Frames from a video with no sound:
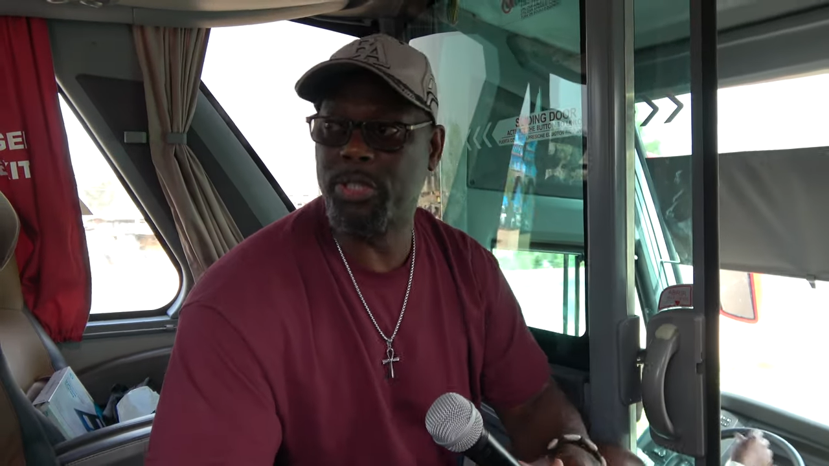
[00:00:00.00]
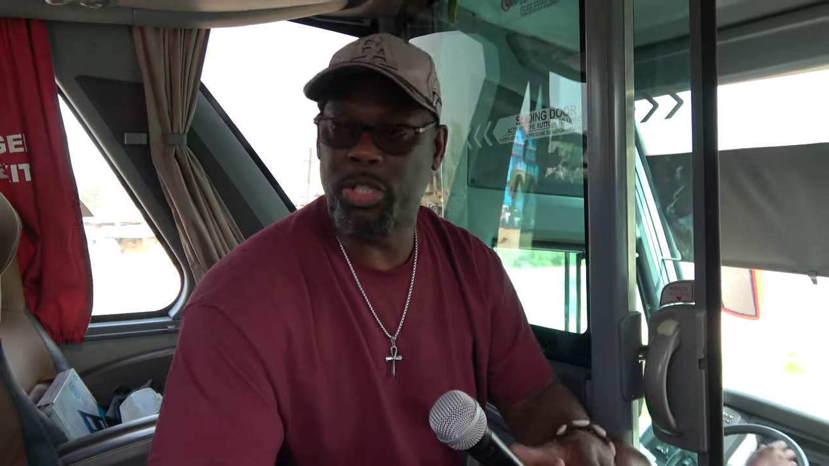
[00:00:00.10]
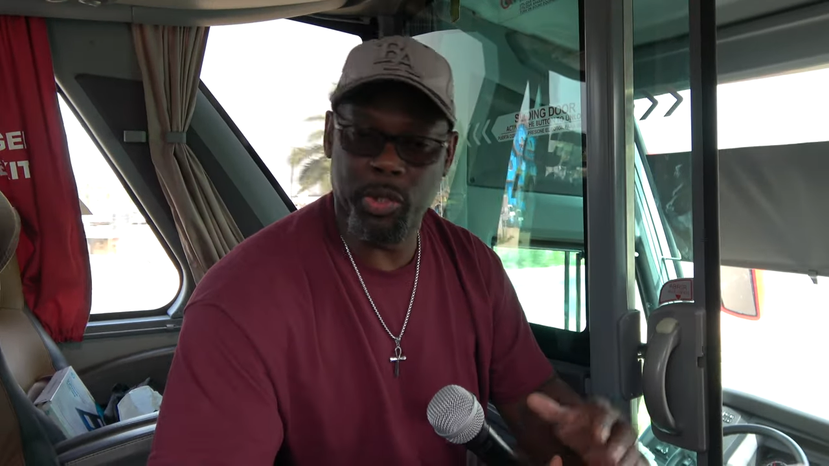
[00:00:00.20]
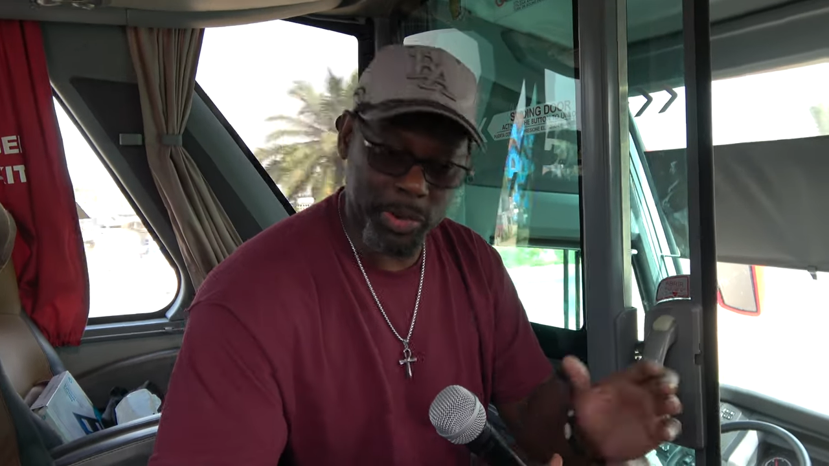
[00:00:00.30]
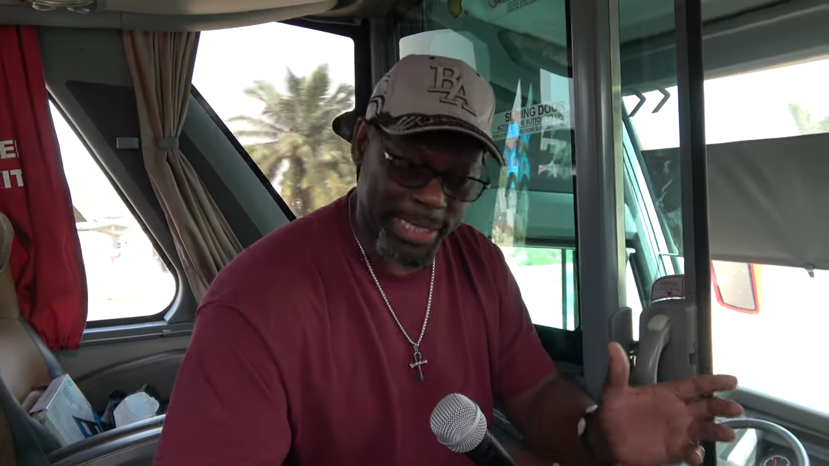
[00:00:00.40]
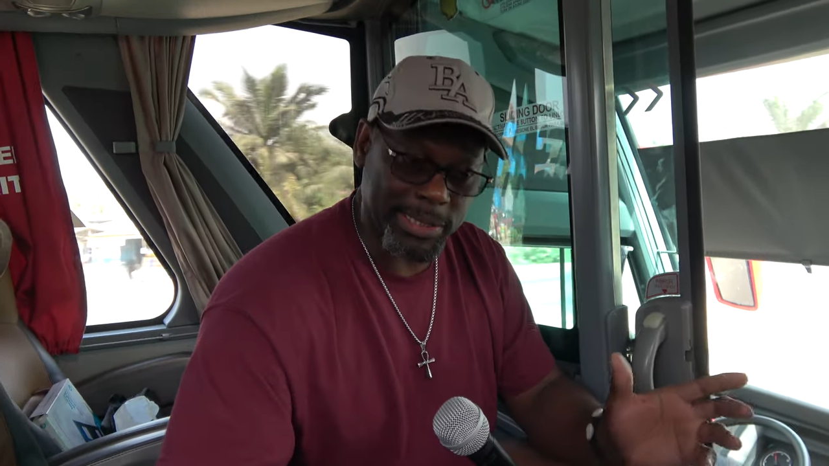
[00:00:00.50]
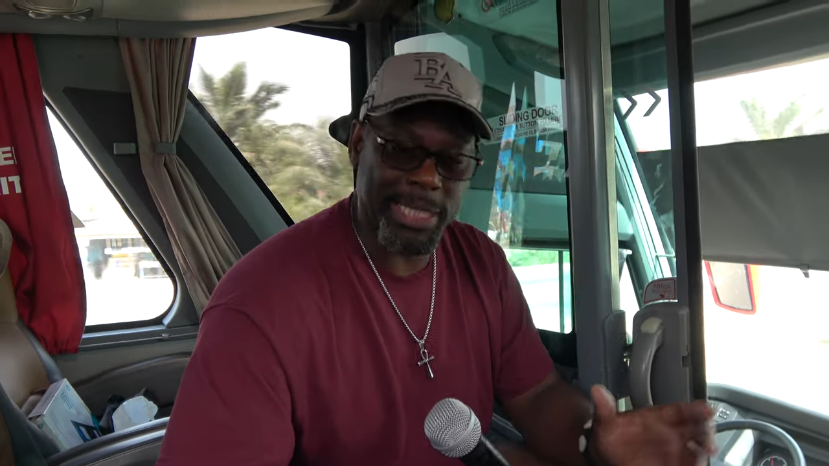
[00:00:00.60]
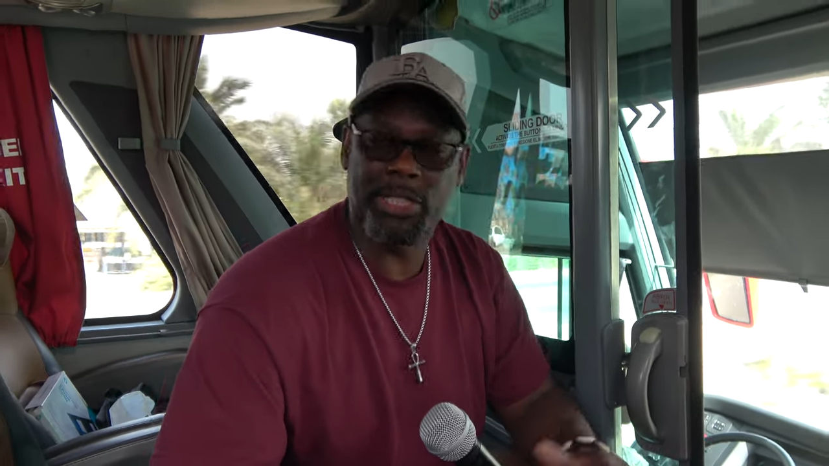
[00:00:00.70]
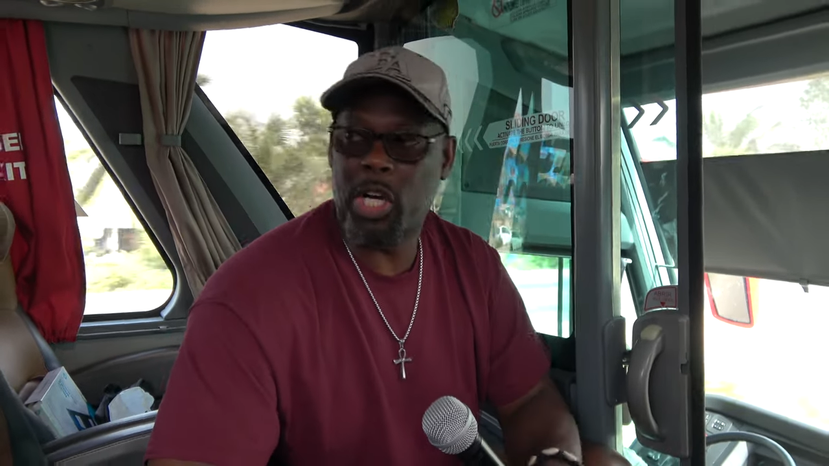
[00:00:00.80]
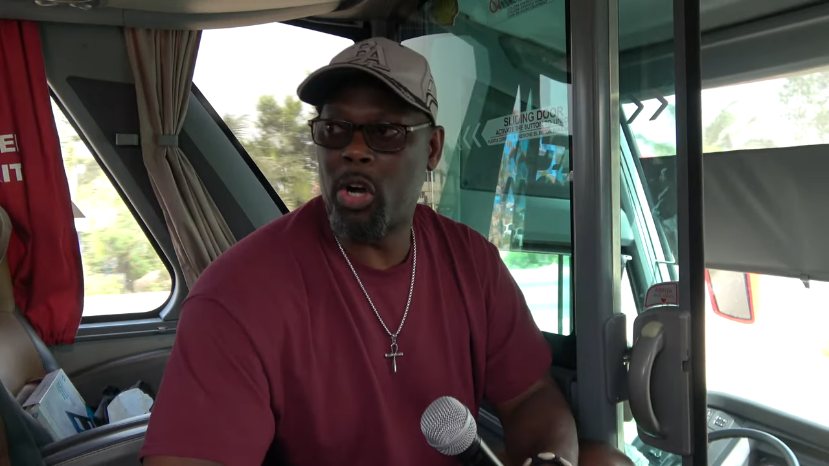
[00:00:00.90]
So that,
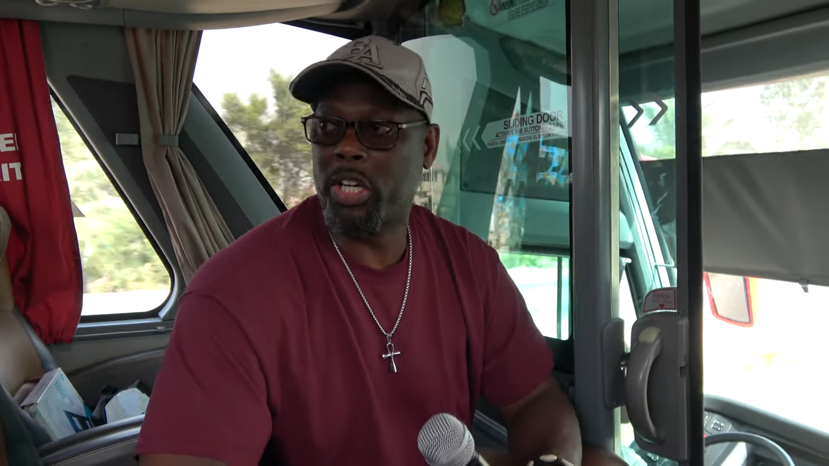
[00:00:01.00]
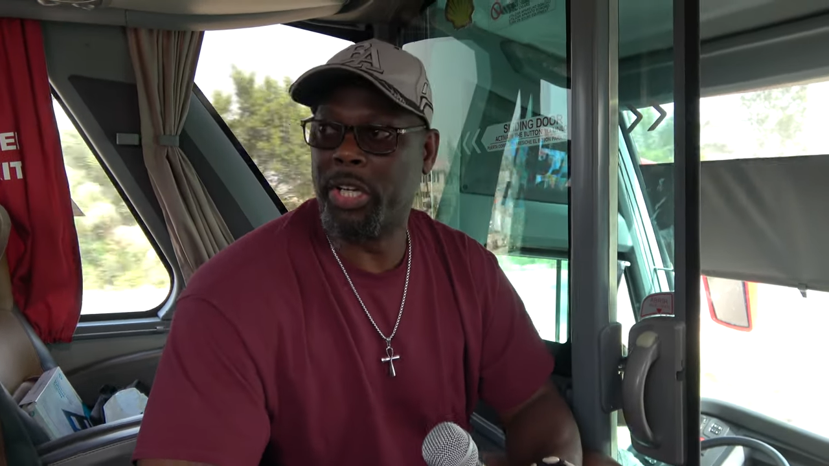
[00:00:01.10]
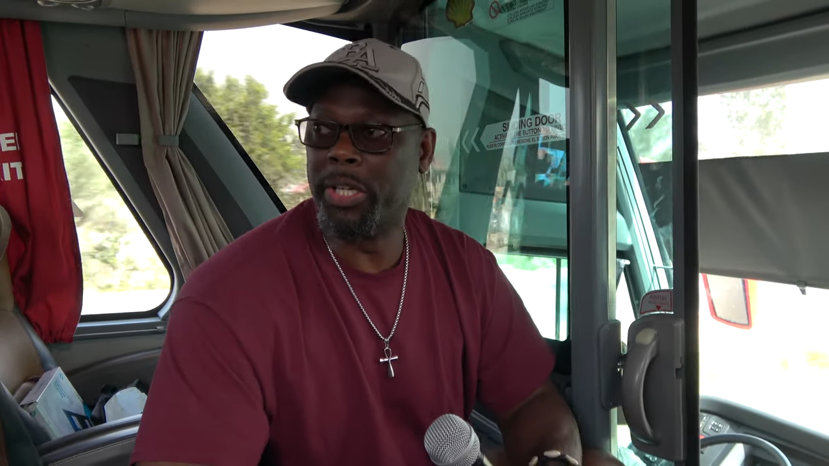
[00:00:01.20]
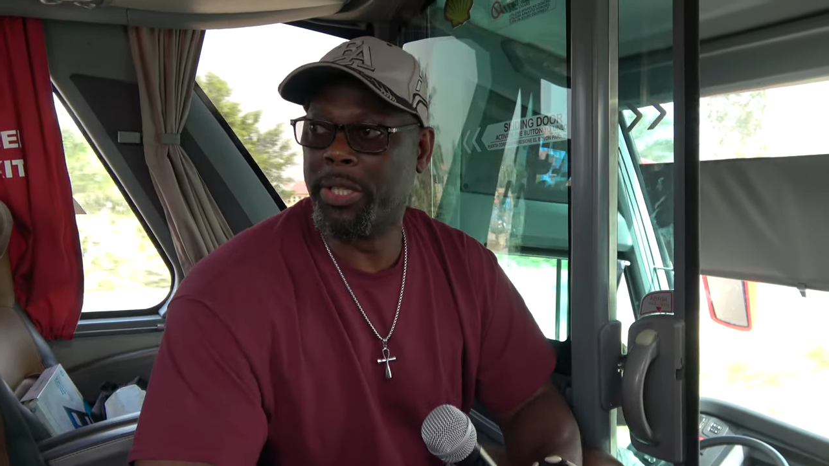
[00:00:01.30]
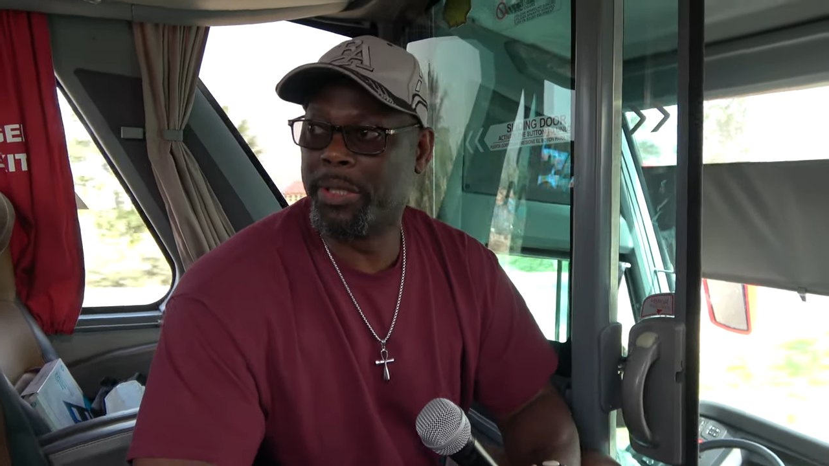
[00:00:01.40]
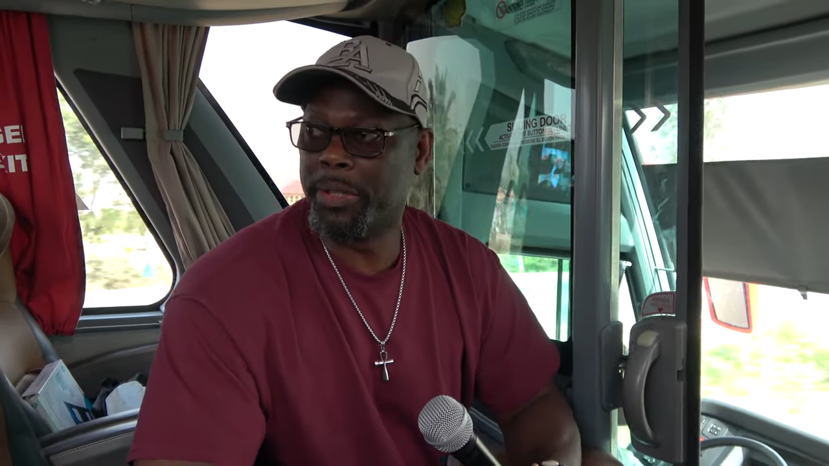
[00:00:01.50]
that's all good,